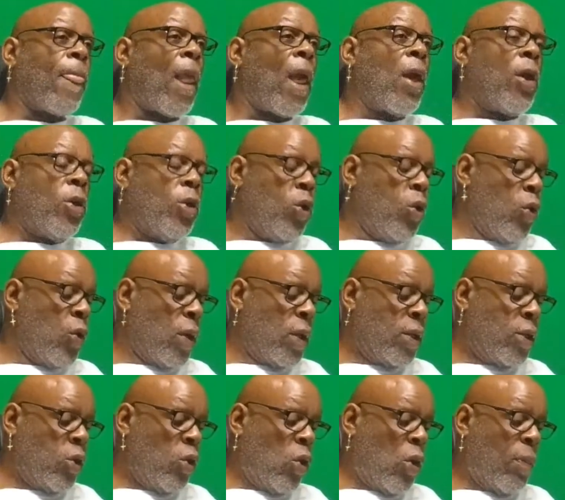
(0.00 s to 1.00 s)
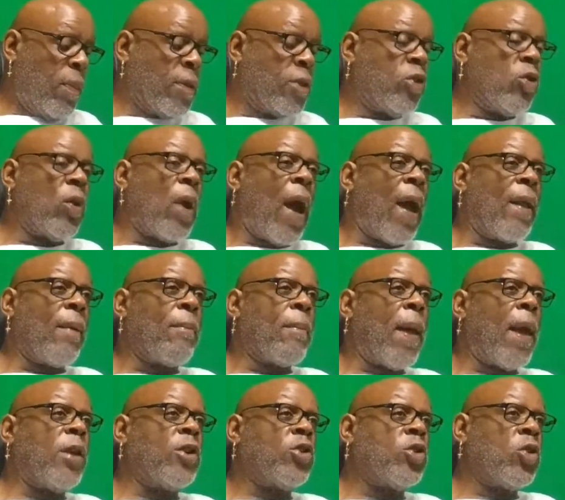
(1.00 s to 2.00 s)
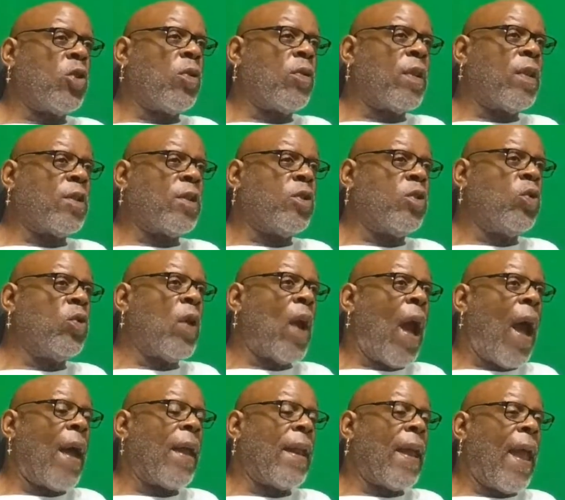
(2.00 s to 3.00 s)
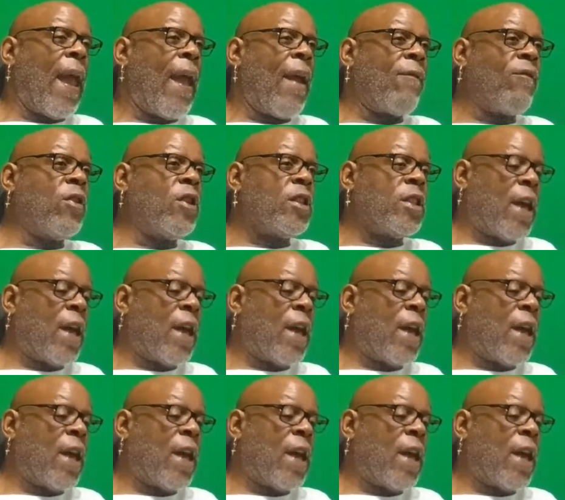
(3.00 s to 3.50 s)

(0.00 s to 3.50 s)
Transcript: You can do it, but you got to make sure that you got every shot.